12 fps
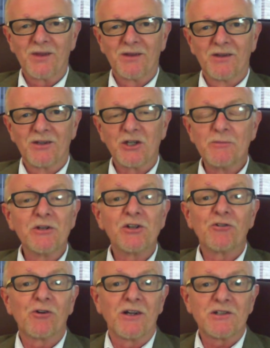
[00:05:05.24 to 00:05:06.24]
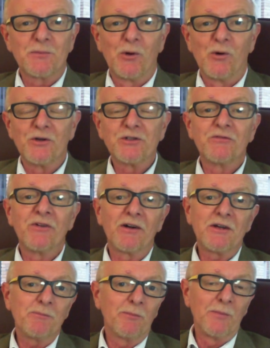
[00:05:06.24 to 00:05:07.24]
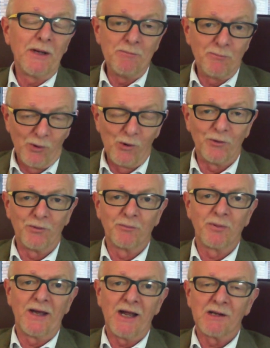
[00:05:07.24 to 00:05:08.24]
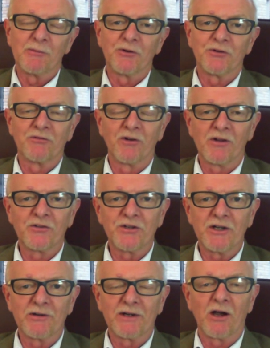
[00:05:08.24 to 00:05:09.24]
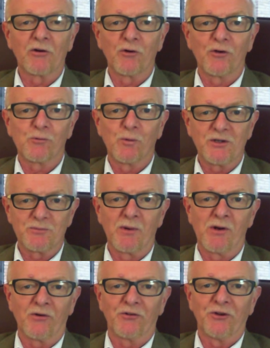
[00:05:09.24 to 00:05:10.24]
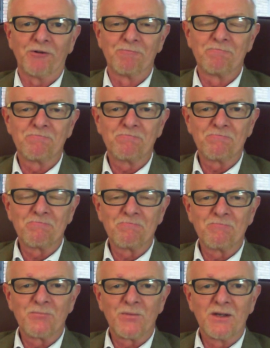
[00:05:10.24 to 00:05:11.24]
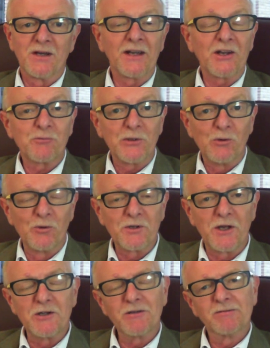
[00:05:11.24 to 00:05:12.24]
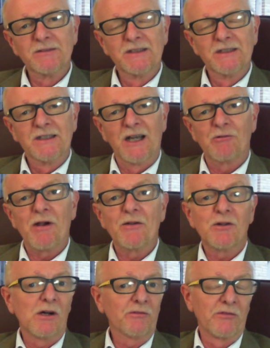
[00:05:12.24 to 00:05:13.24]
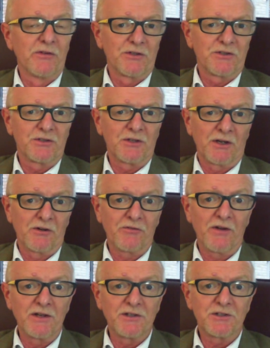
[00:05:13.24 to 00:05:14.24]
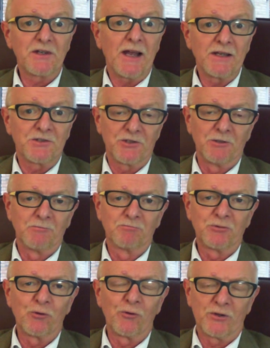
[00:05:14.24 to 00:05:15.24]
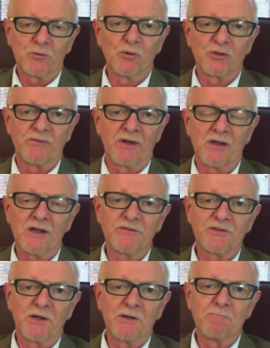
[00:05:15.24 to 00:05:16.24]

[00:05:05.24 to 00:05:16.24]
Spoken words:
Community transport is a very important element of volunteering across West Berkshire. And as we all know, around half of us are going to face cancer during the course of our lifetime.